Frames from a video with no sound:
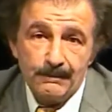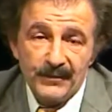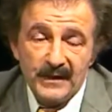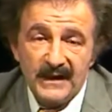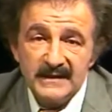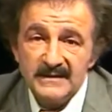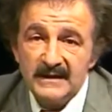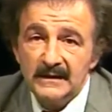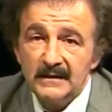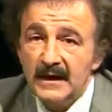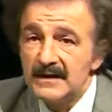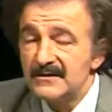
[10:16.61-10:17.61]
I see
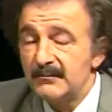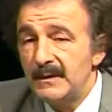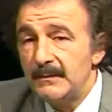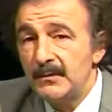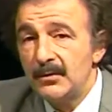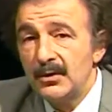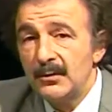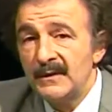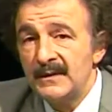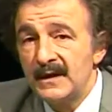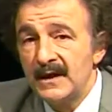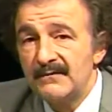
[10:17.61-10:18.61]
lots of people who come in
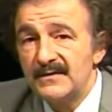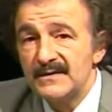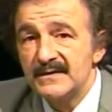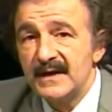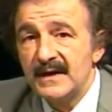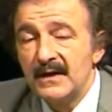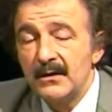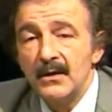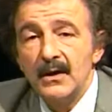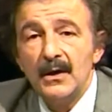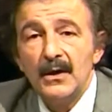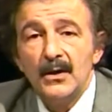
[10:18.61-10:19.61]
the office now
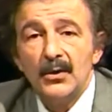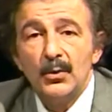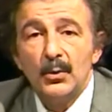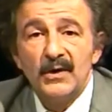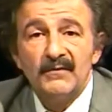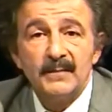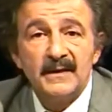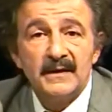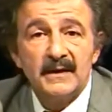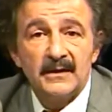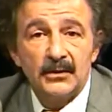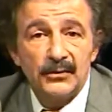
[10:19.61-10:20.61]
who have been
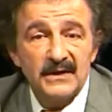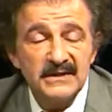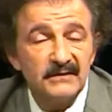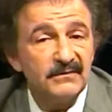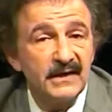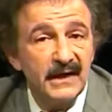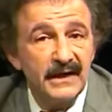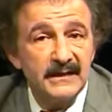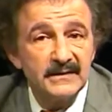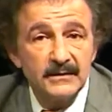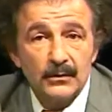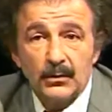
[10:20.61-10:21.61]
on aggressive
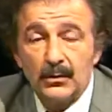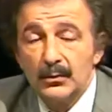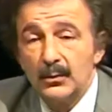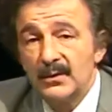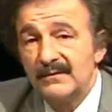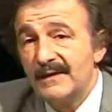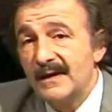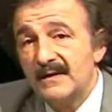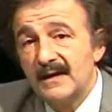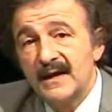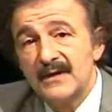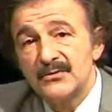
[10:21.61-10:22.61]
diets or who have gotten a
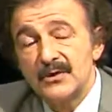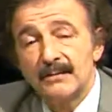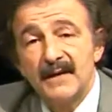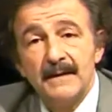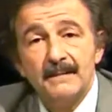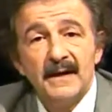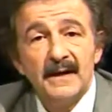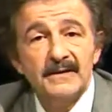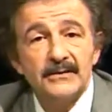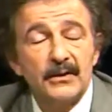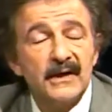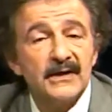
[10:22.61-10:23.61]
gastric bypass
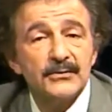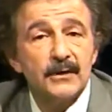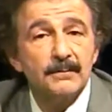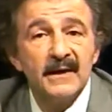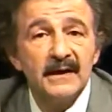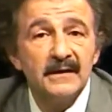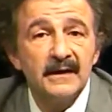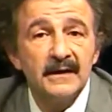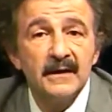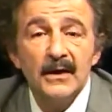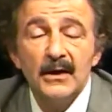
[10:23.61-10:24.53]
or gastric banding,